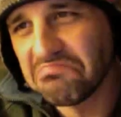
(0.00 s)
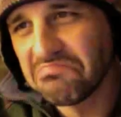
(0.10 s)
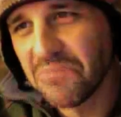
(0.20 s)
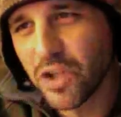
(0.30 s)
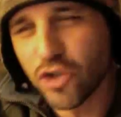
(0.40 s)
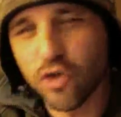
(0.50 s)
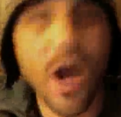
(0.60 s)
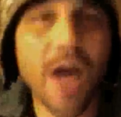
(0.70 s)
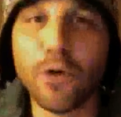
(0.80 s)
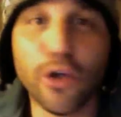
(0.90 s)
the
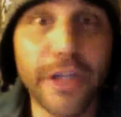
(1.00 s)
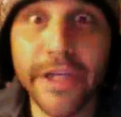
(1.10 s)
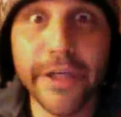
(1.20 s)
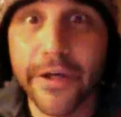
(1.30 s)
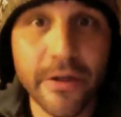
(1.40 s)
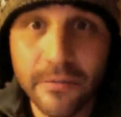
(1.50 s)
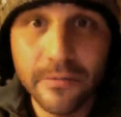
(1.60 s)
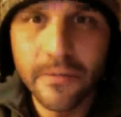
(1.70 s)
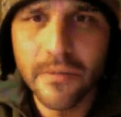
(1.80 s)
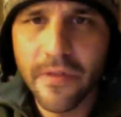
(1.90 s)
tribal leader,
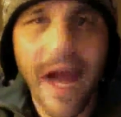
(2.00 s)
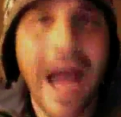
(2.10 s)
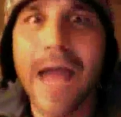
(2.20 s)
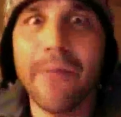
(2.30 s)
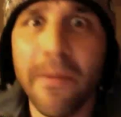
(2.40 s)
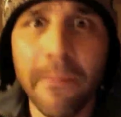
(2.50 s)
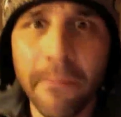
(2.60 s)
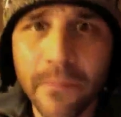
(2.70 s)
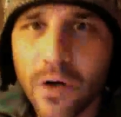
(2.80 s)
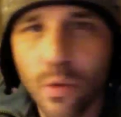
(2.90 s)
the imam,
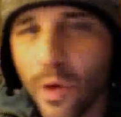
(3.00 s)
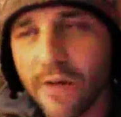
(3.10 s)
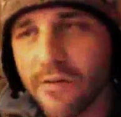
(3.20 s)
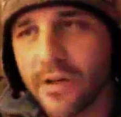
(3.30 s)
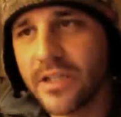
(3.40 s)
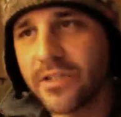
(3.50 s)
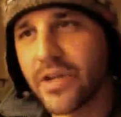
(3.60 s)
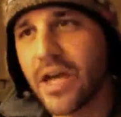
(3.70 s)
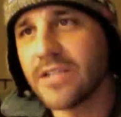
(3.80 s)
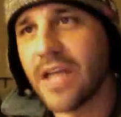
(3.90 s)
or whatever it is you
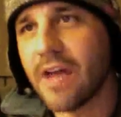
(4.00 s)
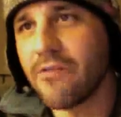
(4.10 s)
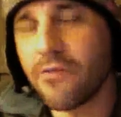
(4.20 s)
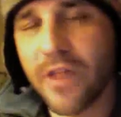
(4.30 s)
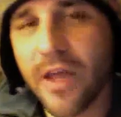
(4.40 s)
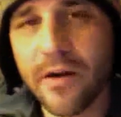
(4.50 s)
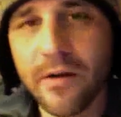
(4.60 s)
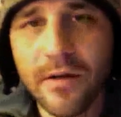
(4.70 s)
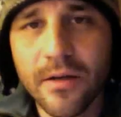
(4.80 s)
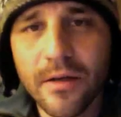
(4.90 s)
guys have over there,
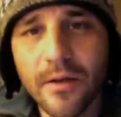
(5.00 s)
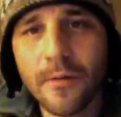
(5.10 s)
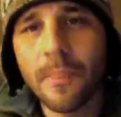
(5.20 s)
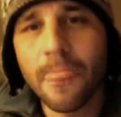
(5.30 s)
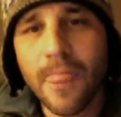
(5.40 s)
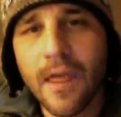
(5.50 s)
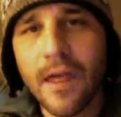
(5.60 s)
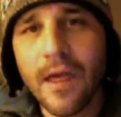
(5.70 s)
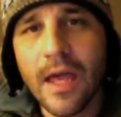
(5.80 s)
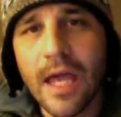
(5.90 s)

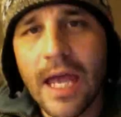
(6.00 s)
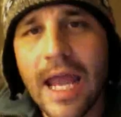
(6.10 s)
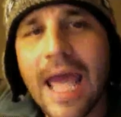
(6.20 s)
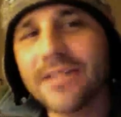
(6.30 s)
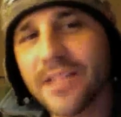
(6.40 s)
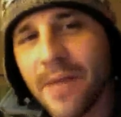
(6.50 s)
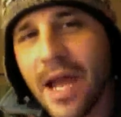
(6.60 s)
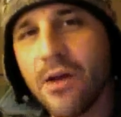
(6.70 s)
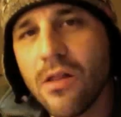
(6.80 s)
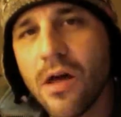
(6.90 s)
and ask him
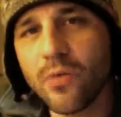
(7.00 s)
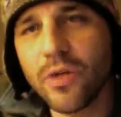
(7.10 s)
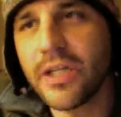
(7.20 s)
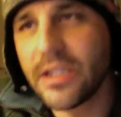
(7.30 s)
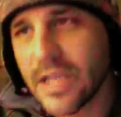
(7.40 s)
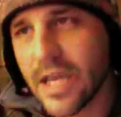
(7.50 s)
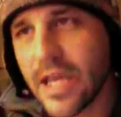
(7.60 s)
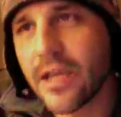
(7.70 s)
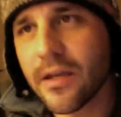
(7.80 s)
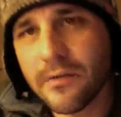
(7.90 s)
how long would it
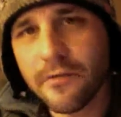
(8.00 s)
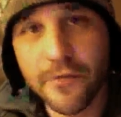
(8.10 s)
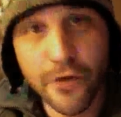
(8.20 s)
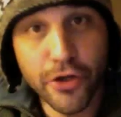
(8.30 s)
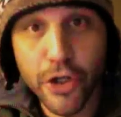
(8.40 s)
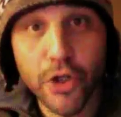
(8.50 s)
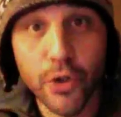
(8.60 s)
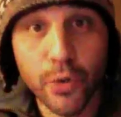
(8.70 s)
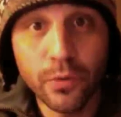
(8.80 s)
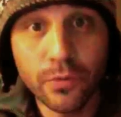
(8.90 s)
take for
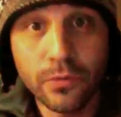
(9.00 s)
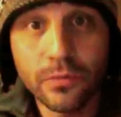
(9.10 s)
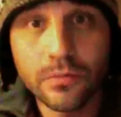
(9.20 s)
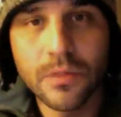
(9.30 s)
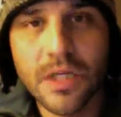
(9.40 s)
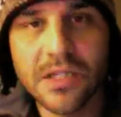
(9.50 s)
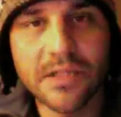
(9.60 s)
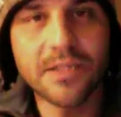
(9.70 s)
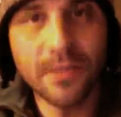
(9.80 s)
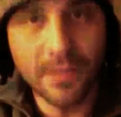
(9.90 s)
you
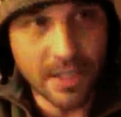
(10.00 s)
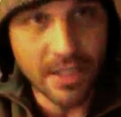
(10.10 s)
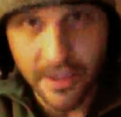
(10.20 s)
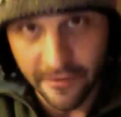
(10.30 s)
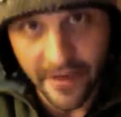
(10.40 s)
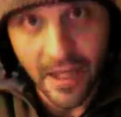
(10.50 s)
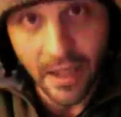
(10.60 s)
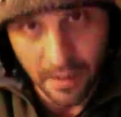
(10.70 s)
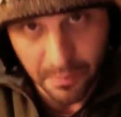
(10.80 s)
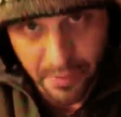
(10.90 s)
to
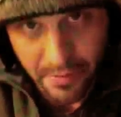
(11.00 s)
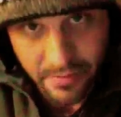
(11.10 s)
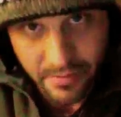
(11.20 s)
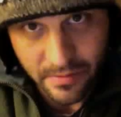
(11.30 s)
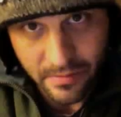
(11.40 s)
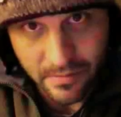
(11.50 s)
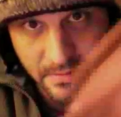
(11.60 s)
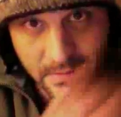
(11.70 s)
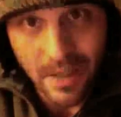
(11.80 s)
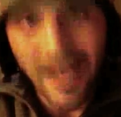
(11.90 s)
develop
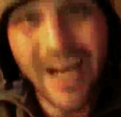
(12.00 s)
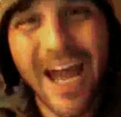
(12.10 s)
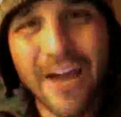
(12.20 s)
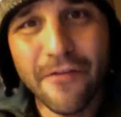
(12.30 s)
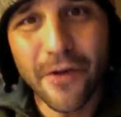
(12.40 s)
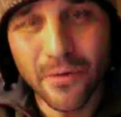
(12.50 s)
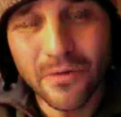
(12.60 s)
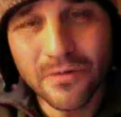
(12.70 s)
an iPhone.